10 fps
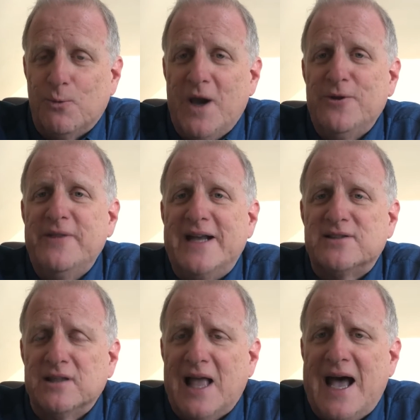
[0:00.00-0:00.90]
whether
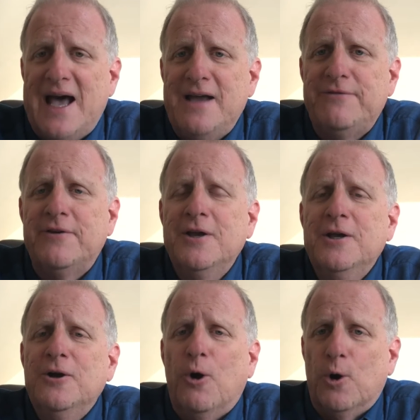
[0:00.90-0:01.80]
that's live
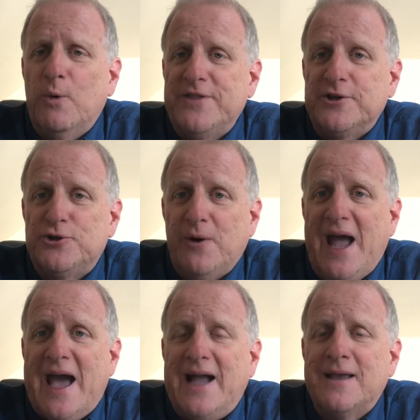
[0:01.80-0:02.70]
or with a
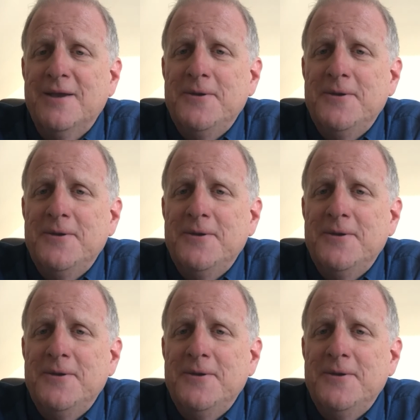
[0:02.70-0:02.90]
track,